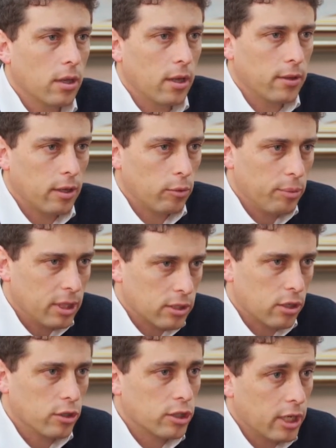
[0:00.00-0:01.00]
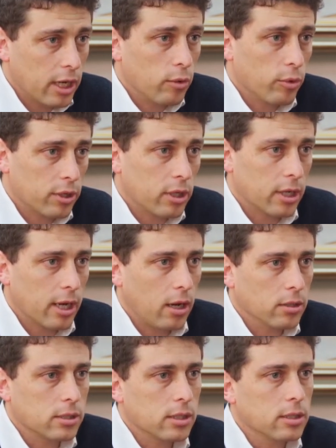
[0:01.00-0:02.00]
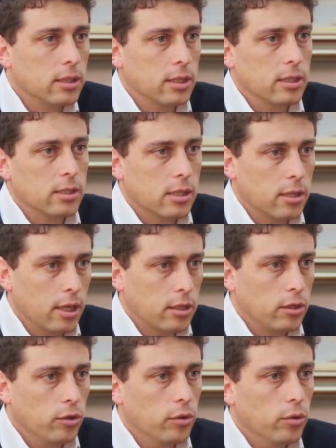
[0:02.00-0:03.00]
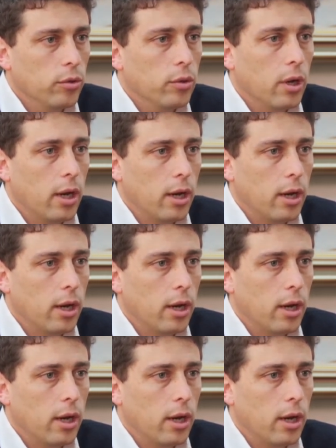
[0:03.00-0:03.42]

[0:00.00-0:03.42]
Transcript: that will be associated with an accountant is that you